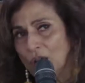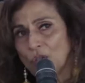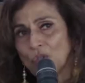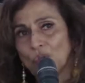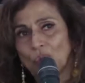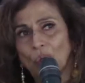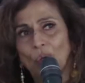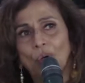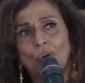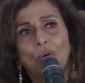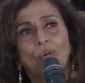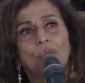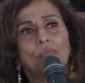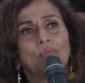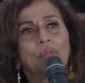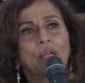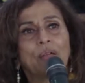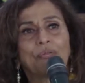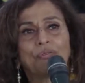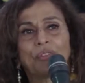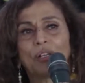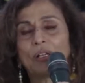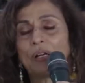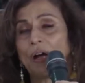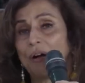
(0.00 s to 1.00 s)
So
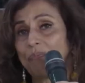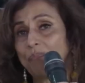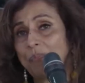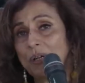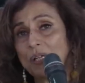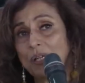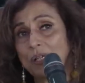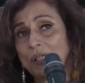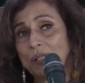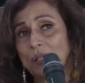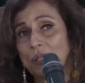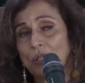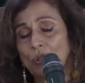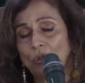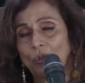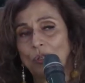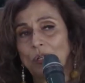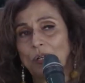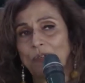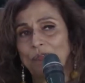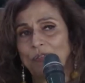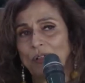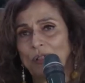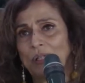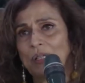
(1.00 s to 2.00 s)
if the government has learned to
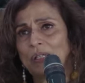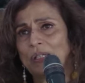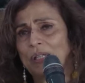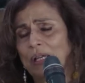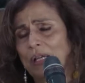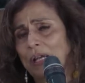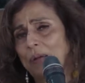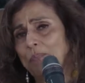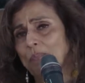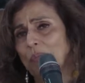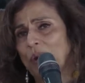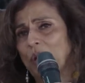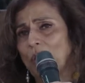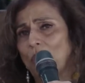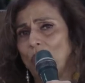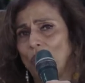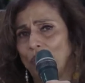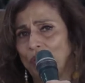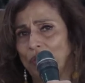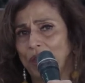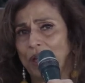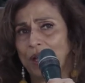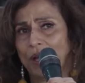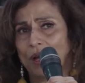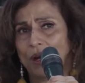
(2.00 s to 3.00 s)
live with it, they can bring
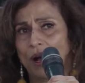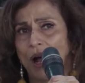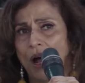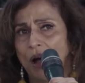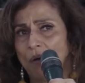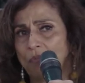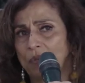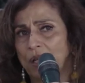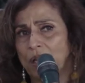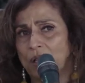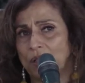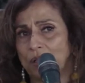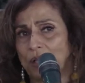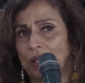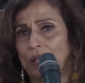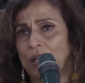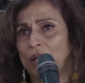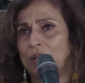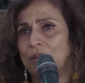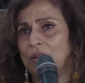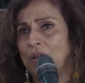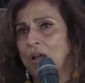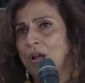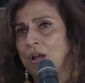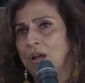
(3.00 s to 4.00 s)
on their armies, they
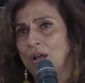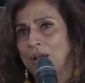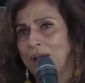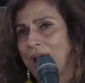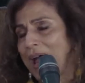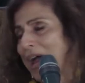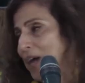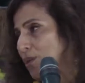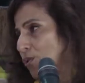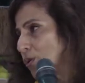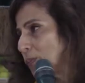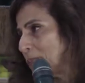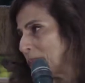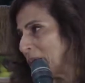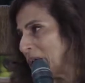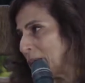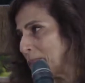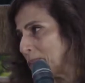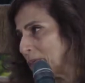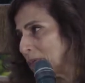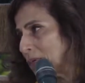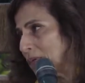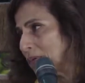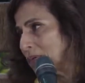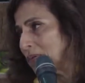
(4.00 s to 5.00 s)
can harrow
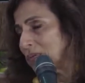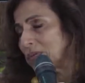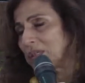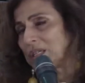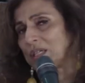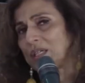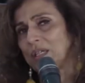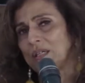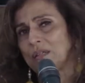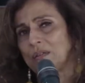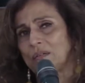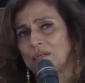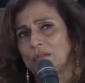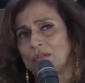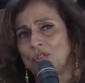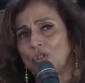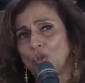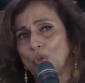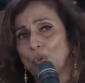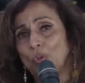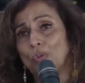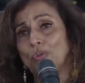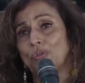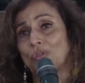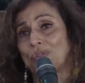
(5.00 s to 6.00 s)
people, they can
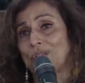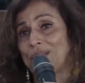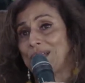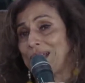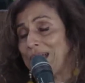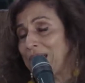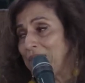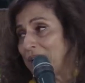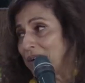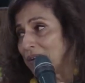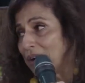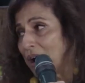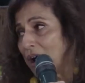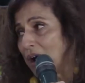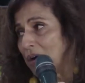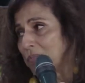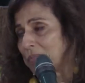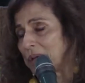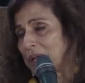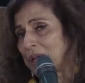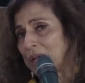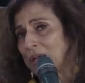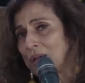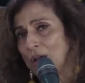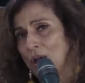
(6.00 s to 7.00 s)
use their
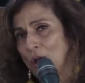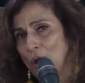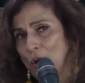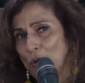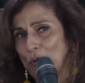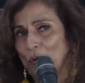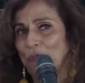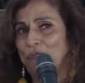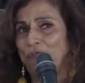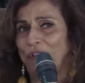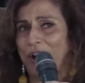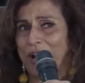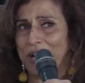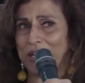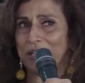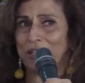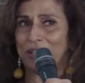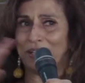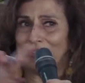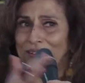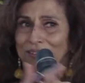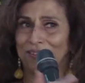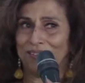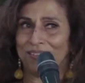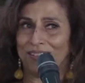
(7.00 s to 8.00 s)
army to
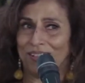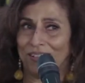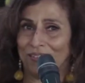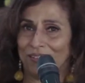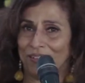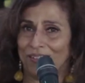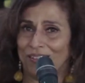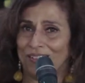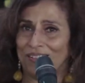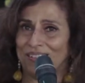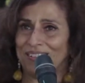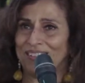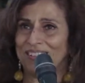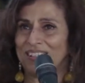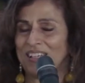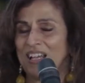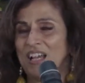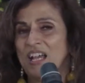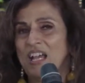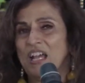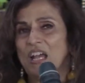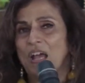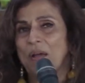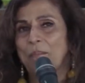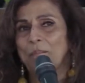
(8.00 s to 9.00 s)
fight citizens.
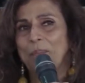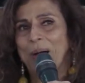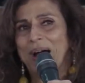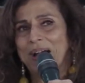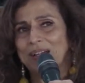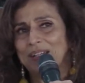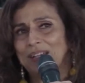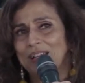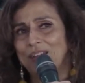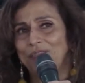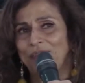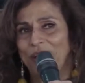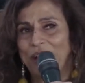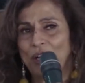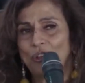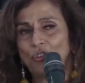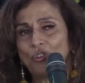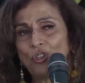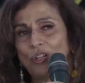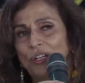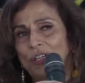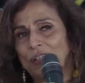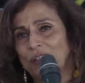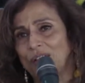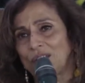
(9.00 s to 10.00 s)
But
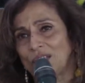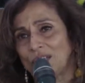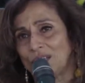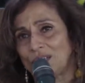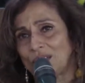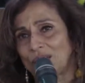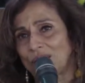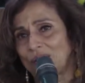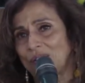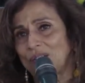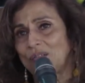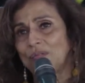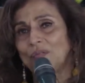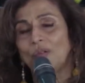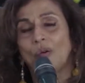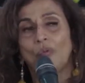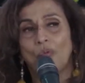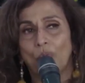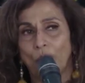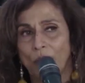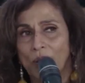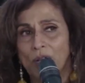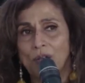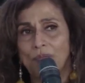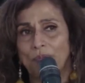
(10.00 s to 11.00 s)
eventually the citizen
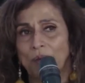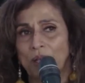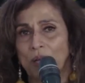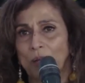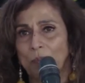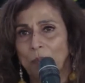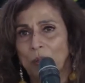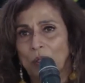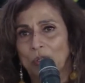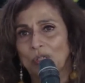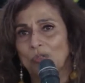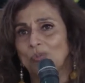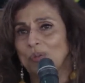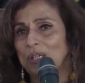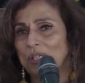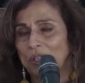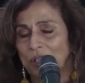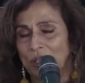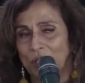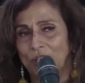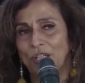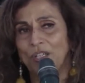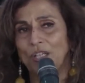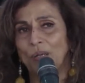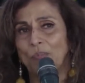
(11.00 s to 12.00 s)
will win, because we're
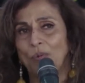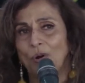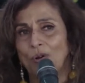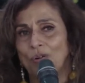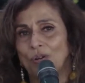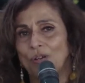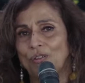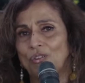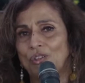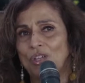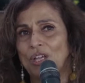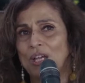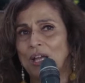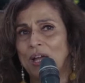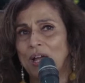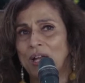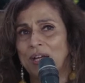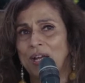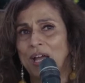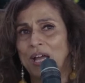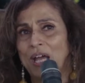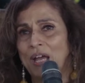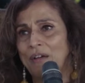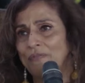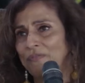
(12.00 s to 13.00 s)
still a democracy,
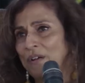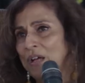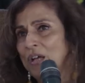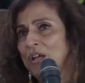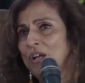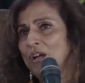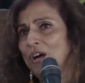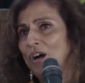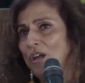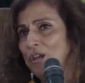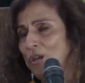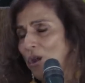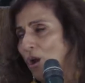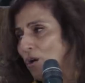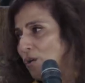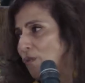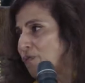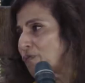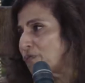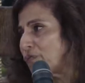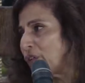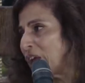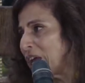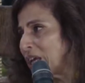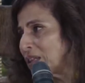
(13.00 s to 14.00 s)
and I have a lot of
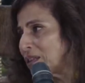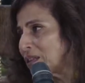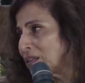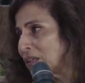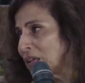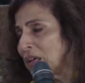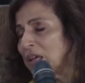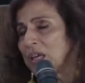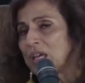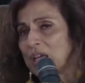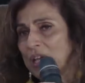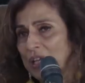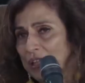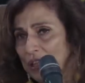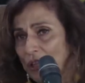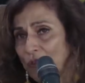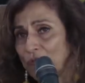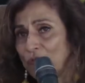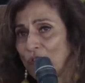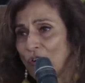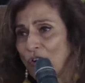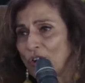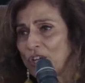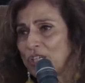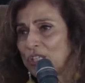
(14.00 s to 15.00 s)
faith in the
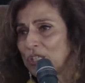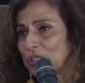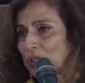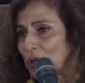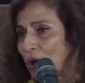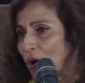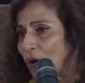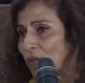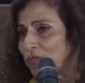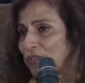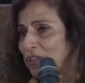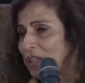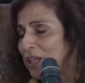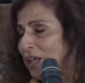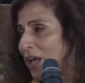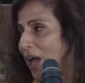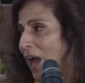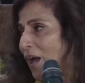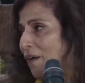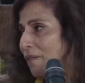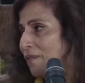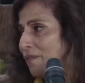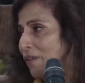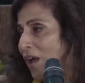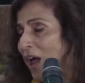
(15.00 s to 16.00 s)
voice of the
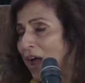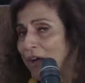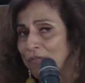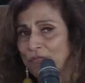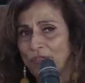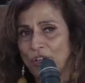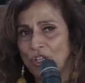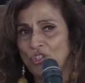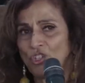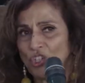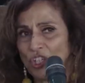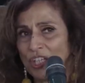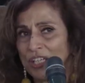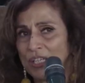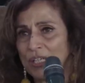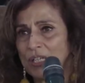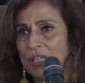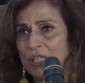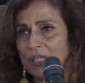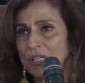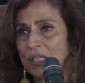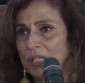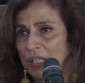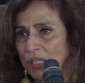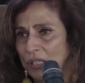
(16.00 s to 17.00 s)
average
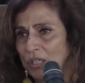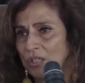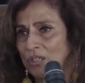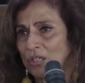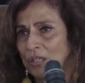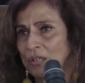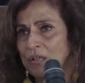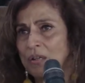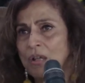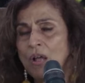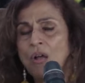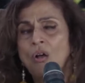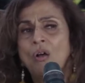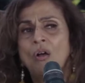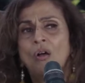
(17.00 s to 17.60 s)
Indian citizen.